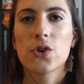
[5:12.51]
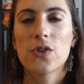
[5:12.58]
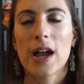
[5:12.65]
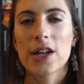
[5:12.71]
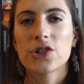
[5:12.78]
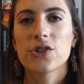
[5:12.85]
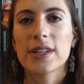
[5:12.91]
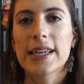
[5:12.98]

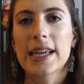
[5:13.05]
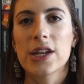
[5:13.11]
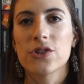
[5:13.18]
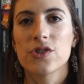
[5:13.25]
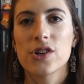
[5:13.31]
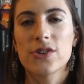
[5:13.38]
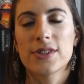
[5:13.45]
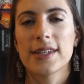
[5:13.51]
gradually
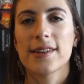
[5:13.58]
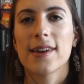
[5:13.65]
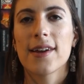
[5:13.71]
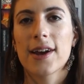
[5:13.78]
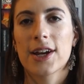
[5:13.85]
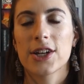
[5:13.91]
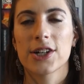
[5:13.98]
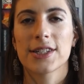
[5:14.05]
introducing
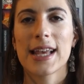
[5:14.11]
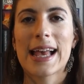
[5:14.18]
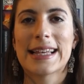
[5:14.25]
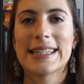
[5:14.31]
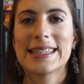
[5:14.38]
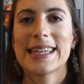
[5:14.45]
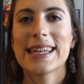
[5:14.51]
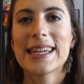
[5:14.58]
characters
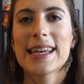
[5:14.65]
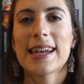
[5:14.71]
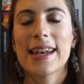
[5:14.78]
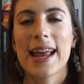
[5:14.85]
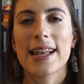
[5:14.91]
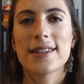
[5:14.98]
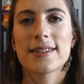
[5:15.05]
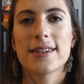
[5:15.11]
as Gideon
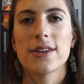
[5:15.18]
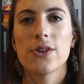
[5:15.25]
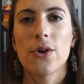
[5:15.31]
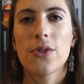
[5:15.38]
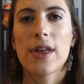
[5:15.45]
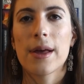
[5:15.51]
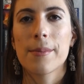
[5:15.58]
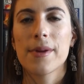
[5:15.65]
gets to
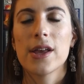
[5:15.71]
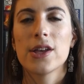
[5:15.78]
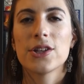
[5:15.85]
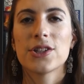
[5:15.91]
know them,